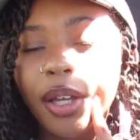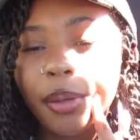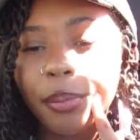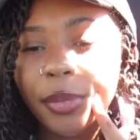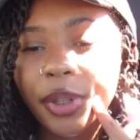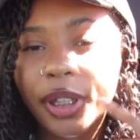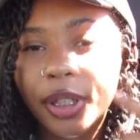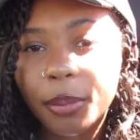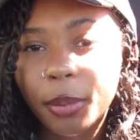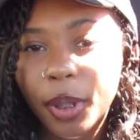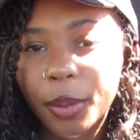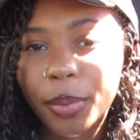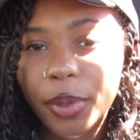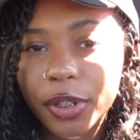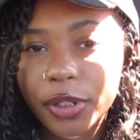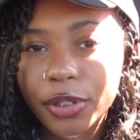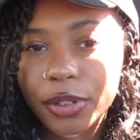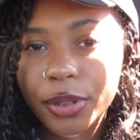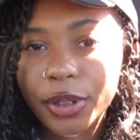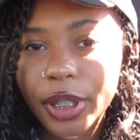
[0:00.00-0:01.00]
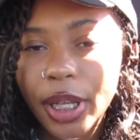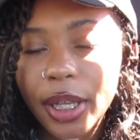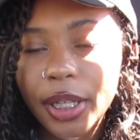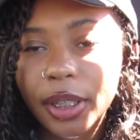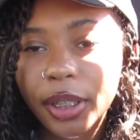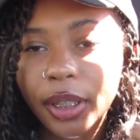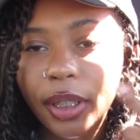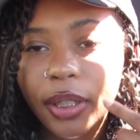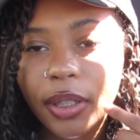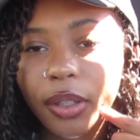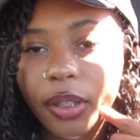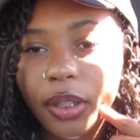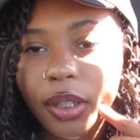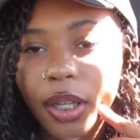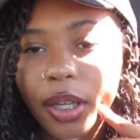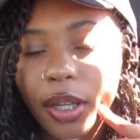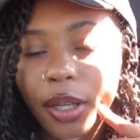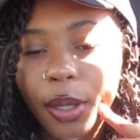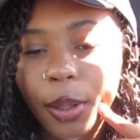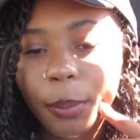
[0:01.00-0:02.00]
me getting my picture taken
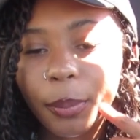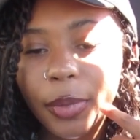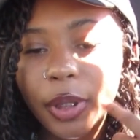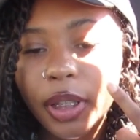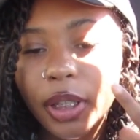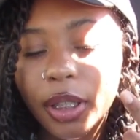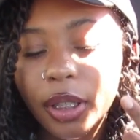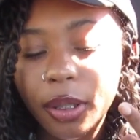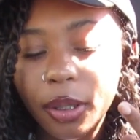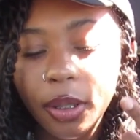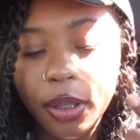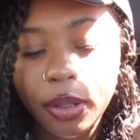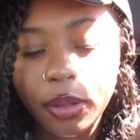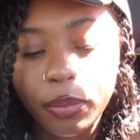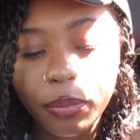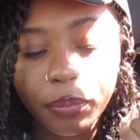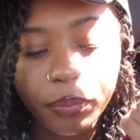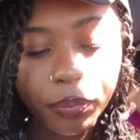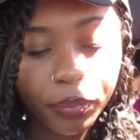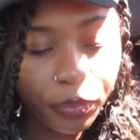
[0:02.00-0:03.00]
and me getting